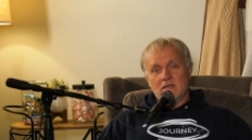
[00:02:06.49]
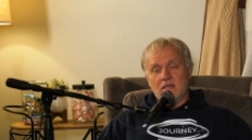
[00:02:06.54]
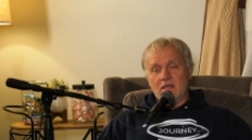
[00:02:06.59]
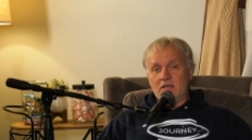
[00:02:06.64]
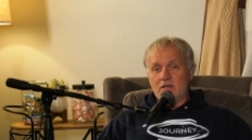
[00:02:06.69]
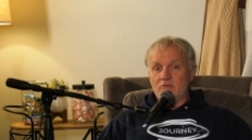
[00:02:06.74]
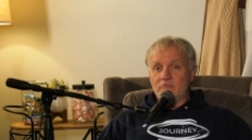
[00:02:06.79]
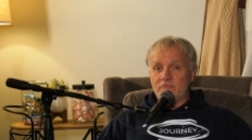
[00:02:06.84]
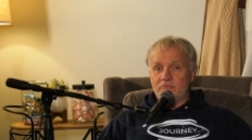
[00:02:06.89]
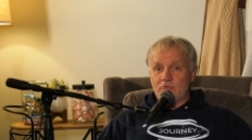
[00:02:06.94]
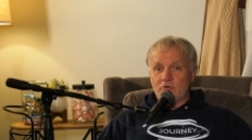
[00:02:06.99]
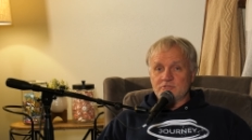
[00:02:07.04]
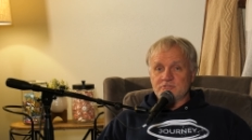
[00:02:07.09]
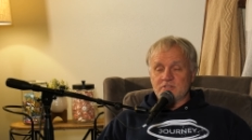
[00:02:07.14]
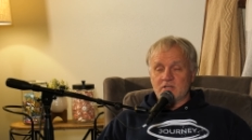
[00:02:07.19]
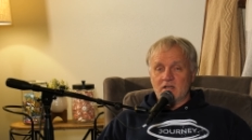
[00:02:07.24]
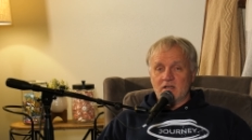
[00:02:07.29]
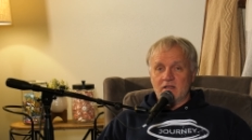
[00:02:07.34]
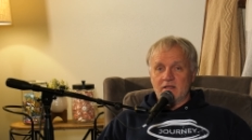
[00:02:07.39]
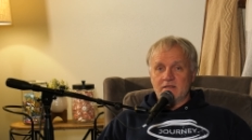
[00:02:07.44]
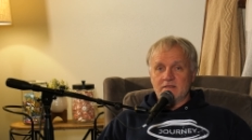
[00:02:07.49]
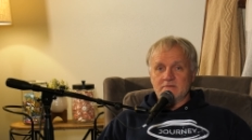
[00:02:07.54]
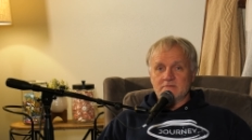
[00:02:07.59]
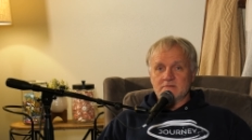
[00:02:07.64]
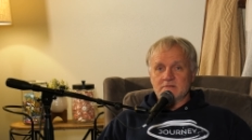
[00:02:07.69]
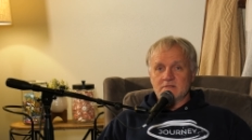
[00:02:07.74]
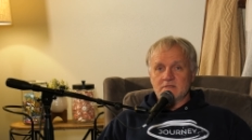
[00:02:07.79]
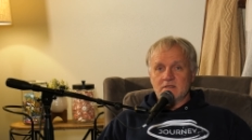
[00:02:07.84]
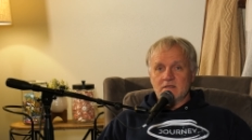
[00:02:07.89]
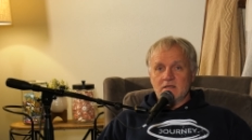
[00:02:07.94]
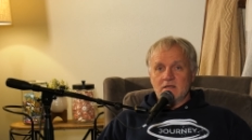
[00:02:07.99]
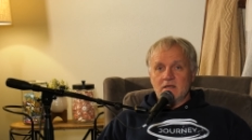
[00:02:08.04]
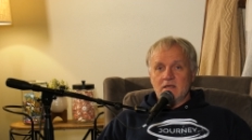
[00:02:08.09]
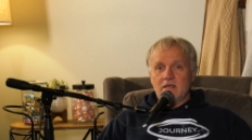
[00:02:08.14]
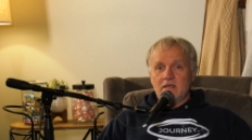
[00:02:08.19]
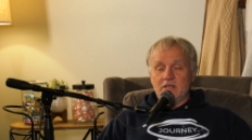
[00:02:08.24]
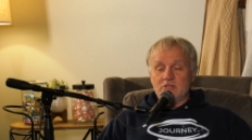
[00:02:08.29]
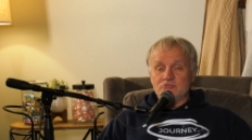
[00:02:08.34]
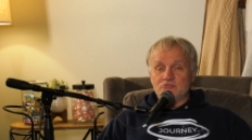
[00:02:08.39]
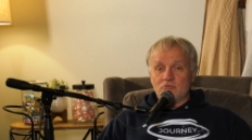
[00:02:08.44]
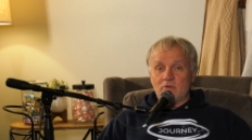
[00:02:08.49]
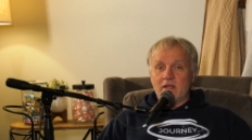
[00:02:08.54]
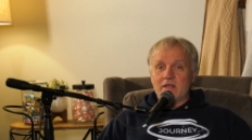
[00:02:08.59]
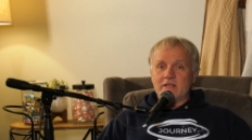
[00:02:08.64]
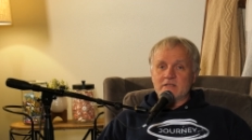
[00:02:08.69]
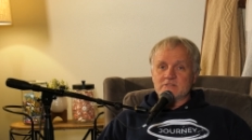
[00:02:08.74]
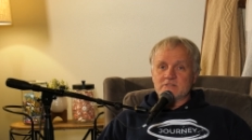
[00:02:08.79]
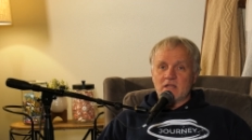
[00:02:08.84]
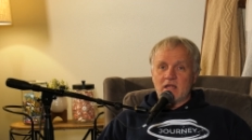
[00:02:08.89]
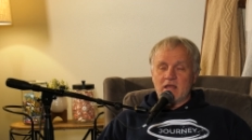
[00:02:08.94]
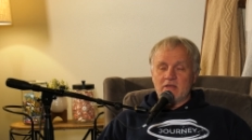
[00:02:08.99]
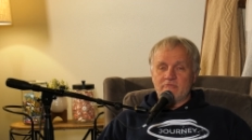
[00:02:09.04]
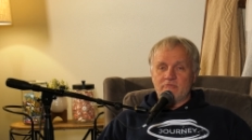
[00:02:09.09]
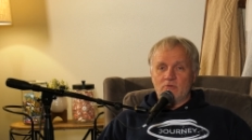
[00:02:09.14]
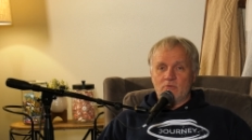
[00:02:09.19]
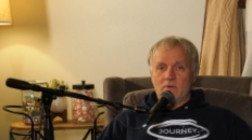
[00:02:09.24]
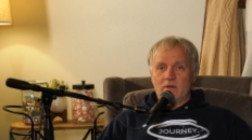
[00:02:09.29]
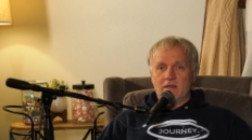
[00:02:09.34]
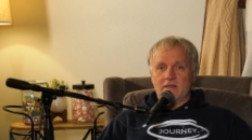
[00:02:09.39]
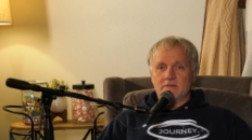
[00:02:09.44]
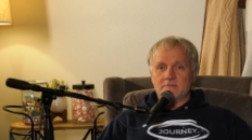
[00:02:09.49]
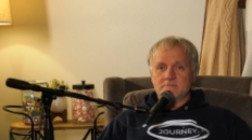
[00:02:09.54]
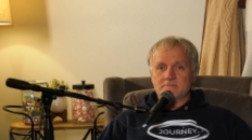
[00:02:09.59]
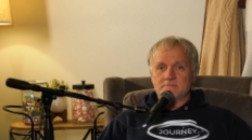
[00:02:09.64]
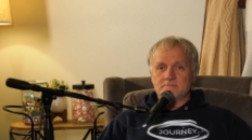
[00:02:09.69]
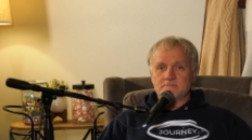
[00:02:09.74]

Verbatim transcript: And unfortunately, he drank his life away.